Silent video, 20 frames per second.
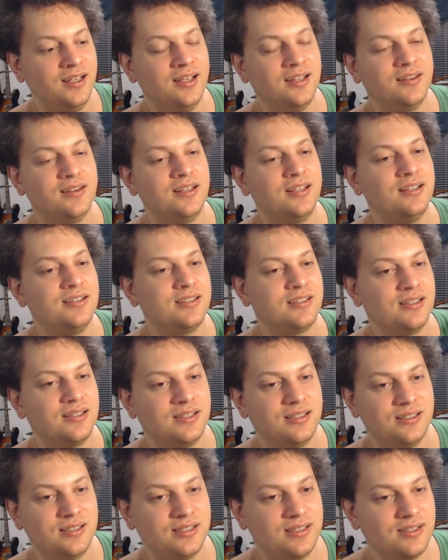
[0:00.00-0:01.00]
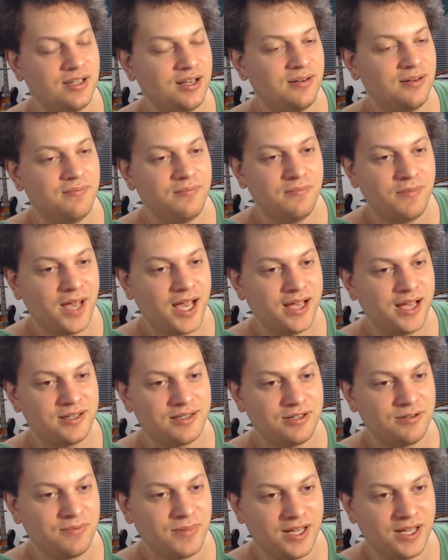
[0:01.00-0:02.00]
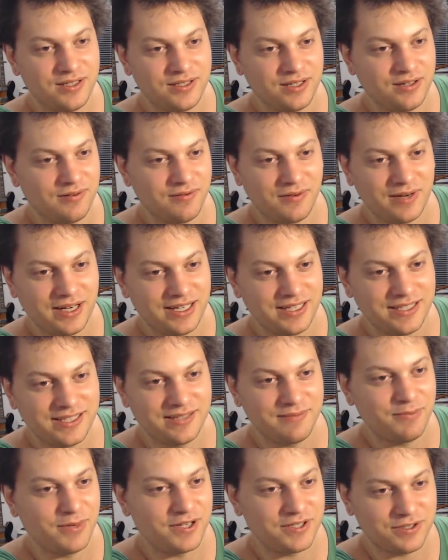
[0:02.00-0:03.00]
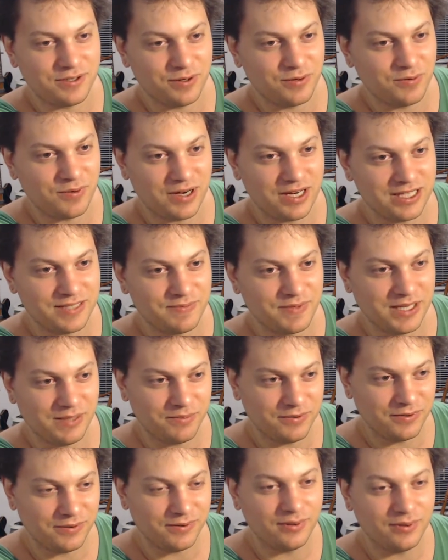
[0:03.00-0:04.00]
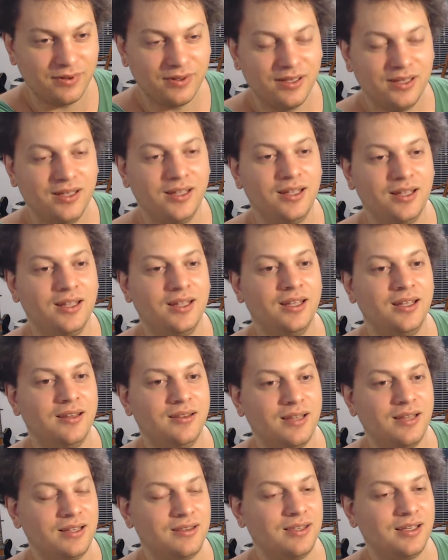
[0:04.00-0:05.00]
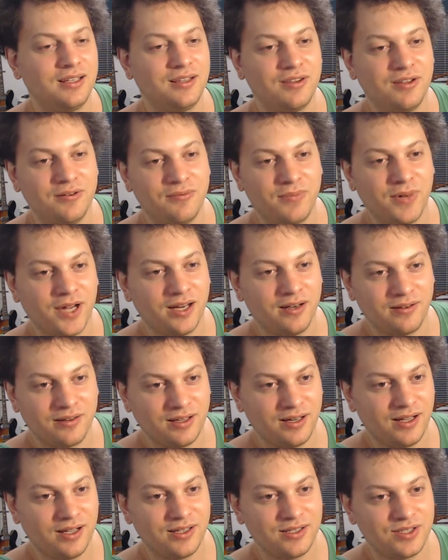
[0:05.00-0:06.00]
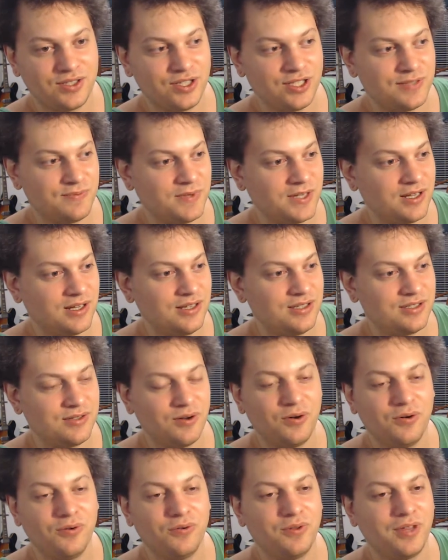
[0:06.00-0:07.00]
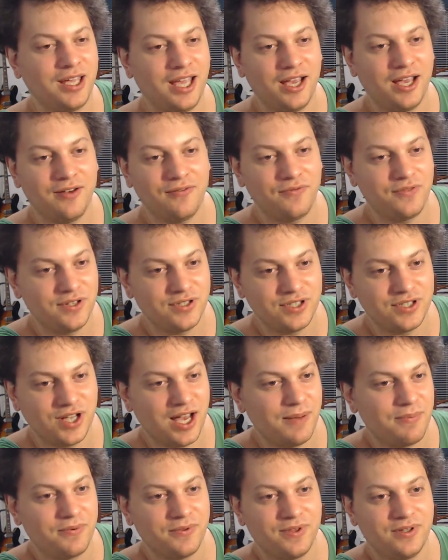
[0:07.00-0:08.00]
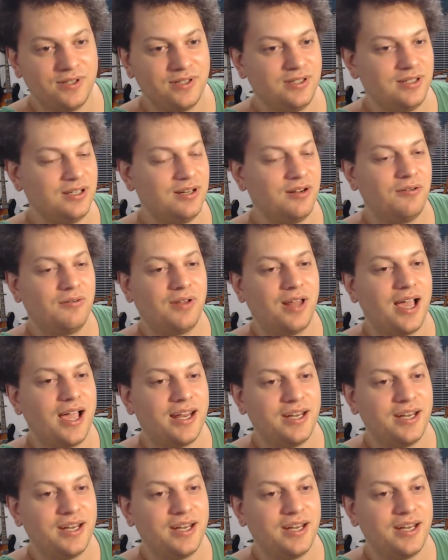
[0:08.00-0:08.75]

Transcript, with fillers: These, these dumb masturbation race, mustard race people, they think they're better than us just because oh they have the top of the you know line